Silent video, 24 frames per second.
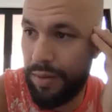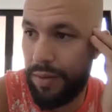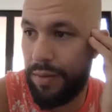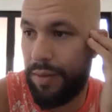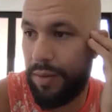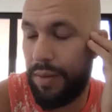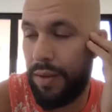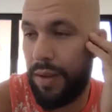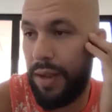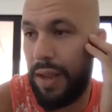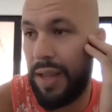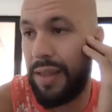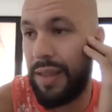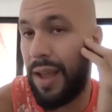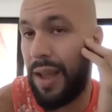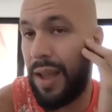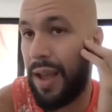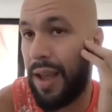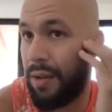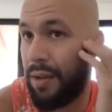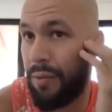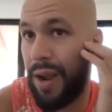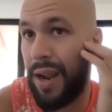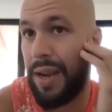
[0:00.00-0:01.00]

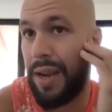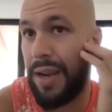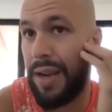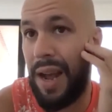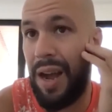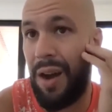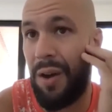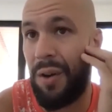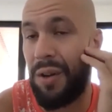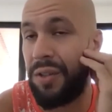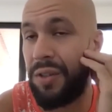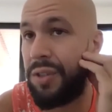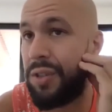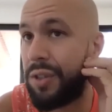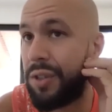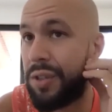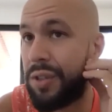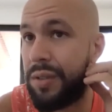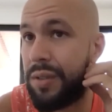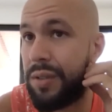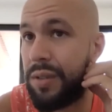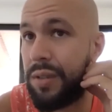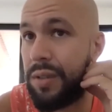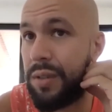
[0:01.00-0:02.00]
then right now
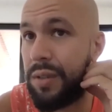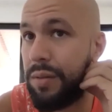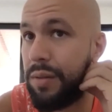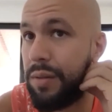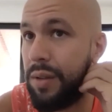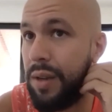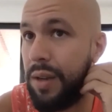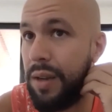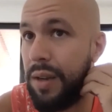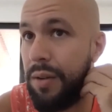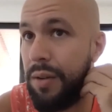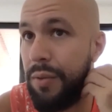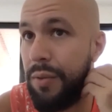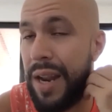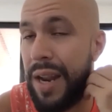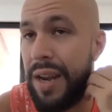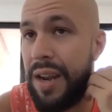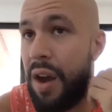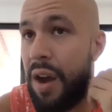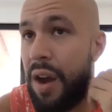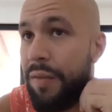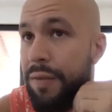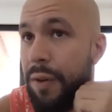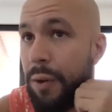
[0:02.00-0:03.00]

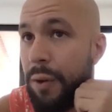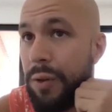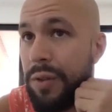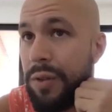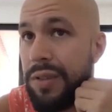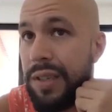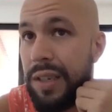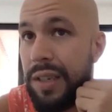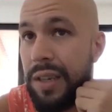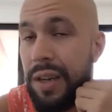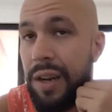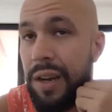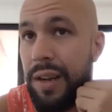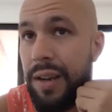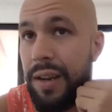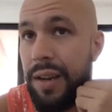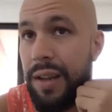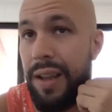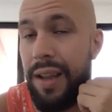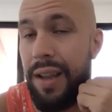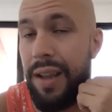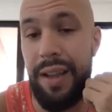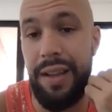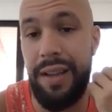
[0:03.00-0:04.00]
I'm focusing on,
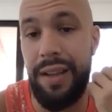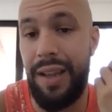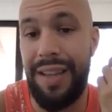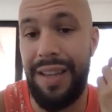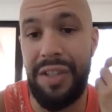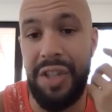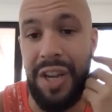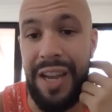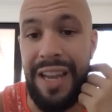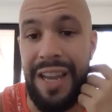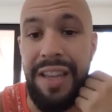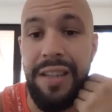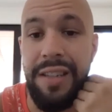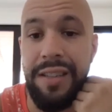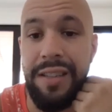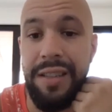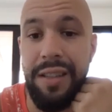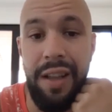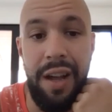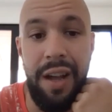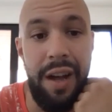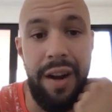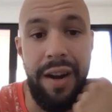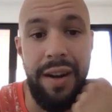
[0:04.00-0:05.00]
it changes a
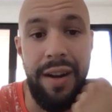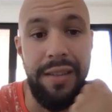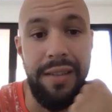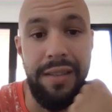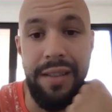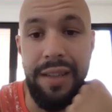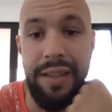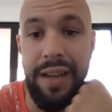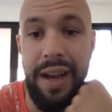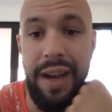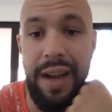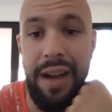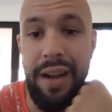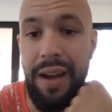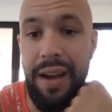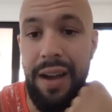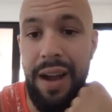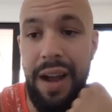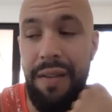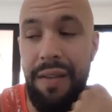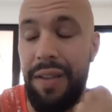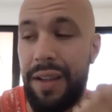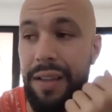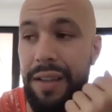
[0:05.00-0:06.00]
lot, honestly. I
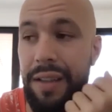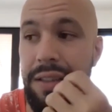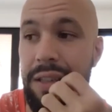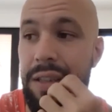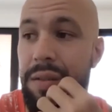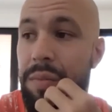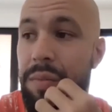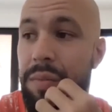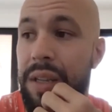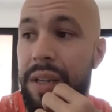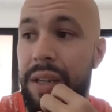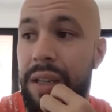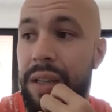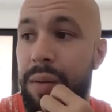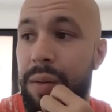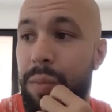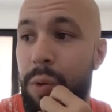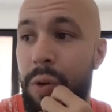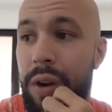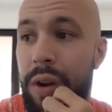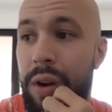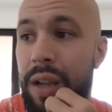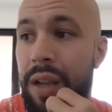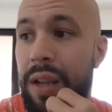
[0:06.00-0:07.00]
have like a team meeting in the
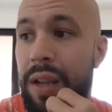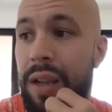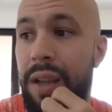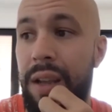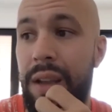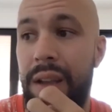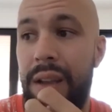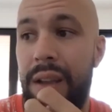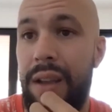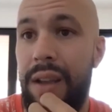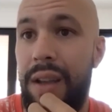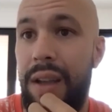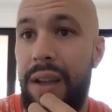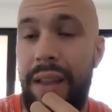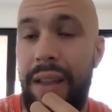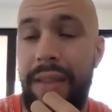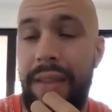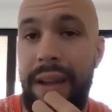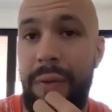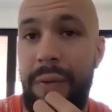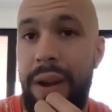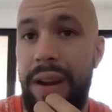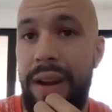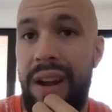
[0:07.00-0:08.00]
morning. And
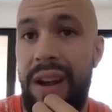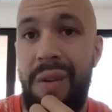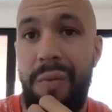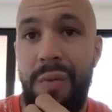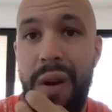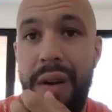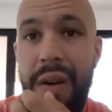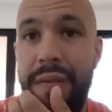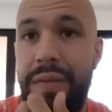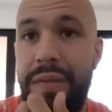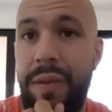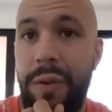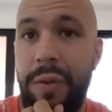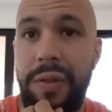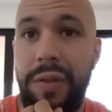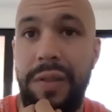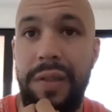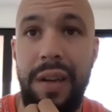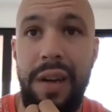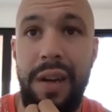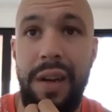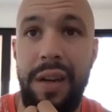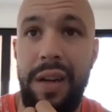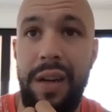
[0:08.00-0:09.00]
then right now I'm focusing
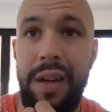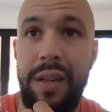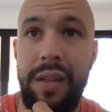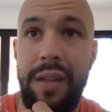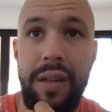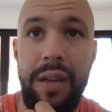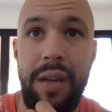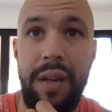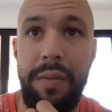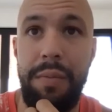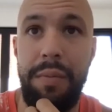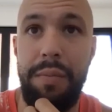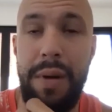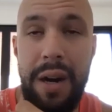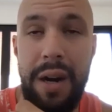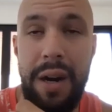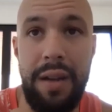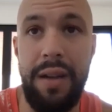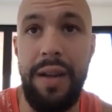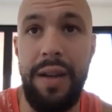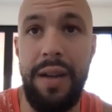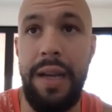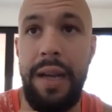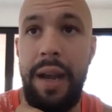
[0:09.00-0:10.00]
on
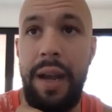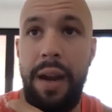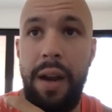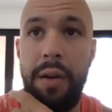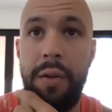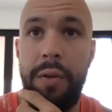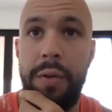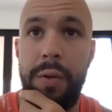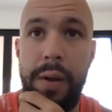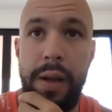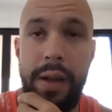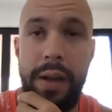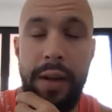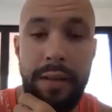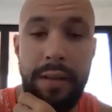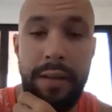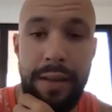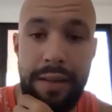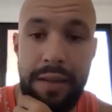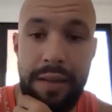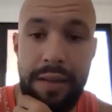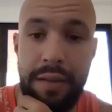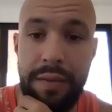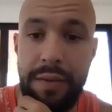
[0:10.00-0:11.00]
marketing, and I'm creating
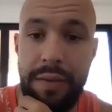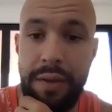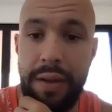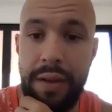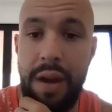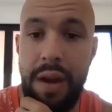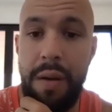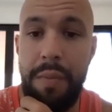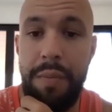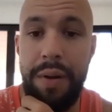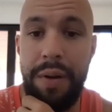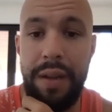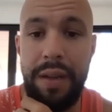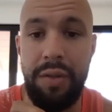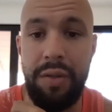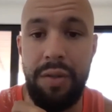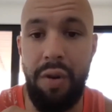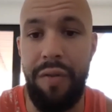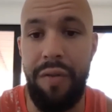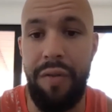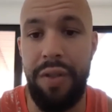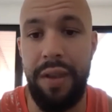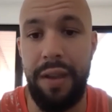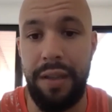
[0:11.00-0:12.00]
systems for the company, so
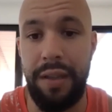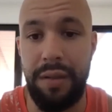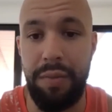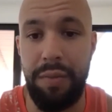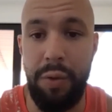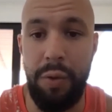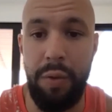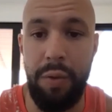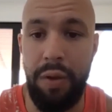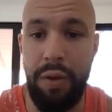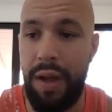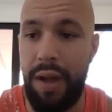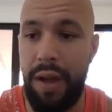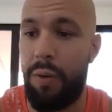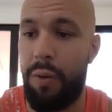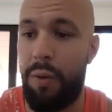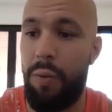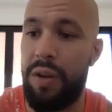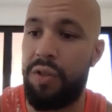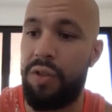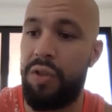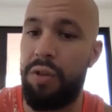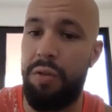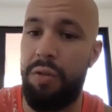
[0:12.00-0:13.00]
everything's smooth. Like
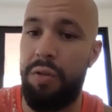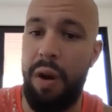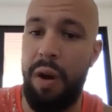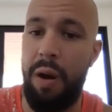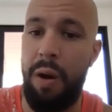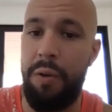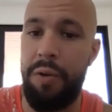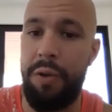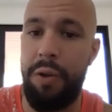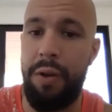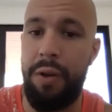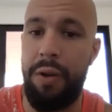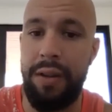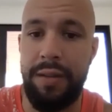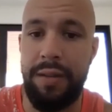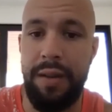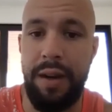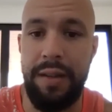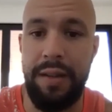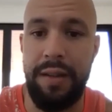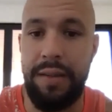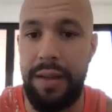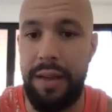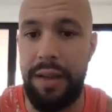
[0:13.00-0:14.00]
once you grow, you're going to start
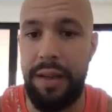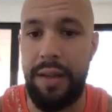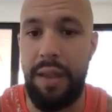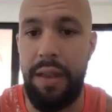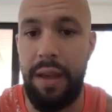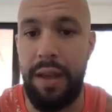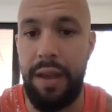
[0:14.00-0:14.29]
to see things